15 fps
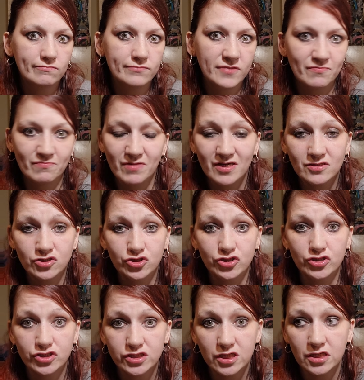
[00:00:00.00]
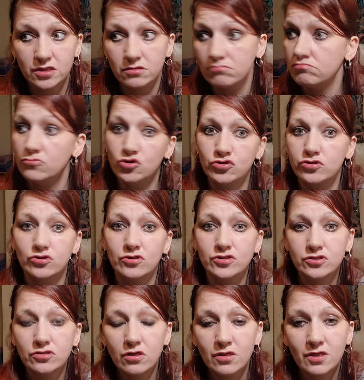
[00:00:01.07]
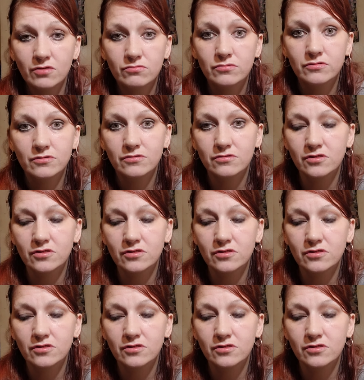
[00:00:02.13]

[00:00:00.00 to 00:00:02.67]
the manager said, no, your dog's not allowed.